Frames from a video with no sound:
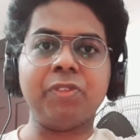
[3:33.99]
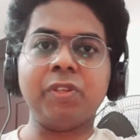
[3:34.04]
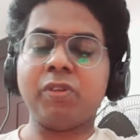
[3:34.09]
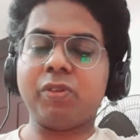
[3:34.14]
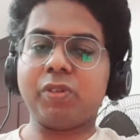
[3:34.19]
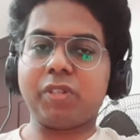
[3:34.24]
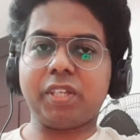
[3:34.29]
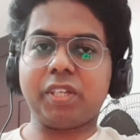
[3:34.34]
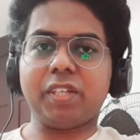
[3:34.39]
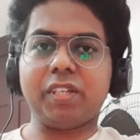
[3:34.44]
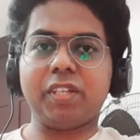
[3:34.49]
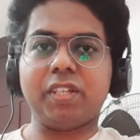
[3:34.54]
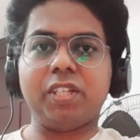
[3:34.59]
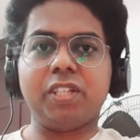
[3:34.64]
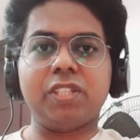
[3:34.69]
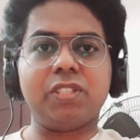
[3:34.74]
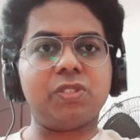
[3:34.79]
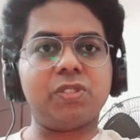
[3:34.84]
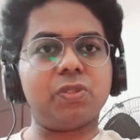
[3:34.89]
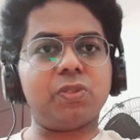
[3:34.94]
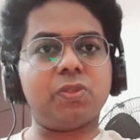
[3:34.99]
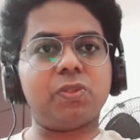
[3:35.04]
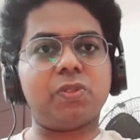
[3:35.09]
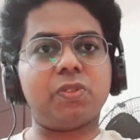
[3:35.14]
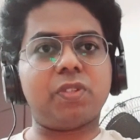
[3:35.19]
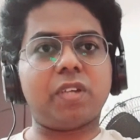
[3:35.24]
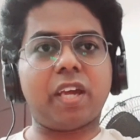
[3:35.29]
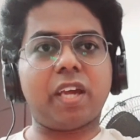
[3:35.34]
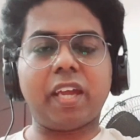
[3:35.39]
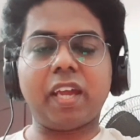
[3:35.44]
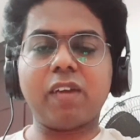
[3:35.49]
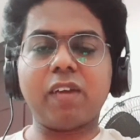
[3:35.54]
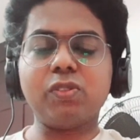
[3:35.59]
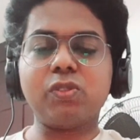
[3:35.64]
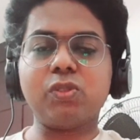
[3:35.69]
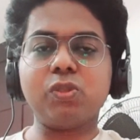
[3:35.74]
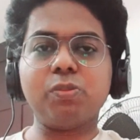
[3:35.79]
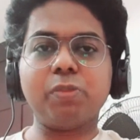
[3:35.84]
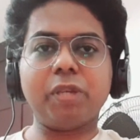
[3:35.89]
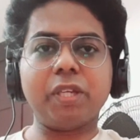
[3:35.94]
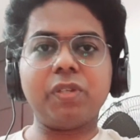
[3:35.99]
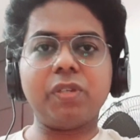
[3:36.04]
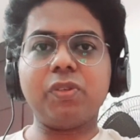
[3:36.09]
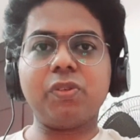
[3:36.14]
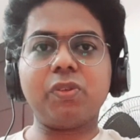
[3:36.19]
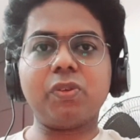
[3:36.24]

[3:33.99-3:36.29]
Okay, so I have to make you know,